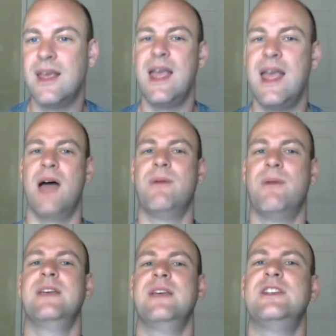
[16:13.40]
And when
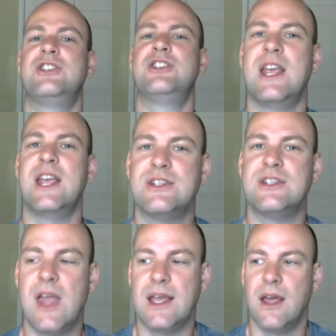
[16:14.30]
they see changes
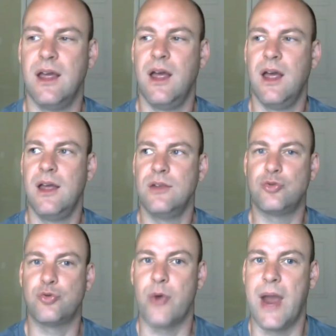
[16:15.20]
like
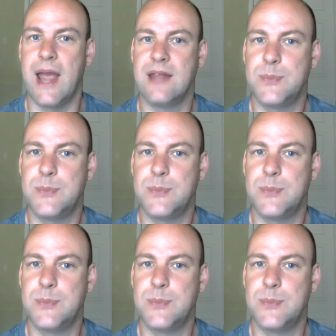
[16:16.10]
trans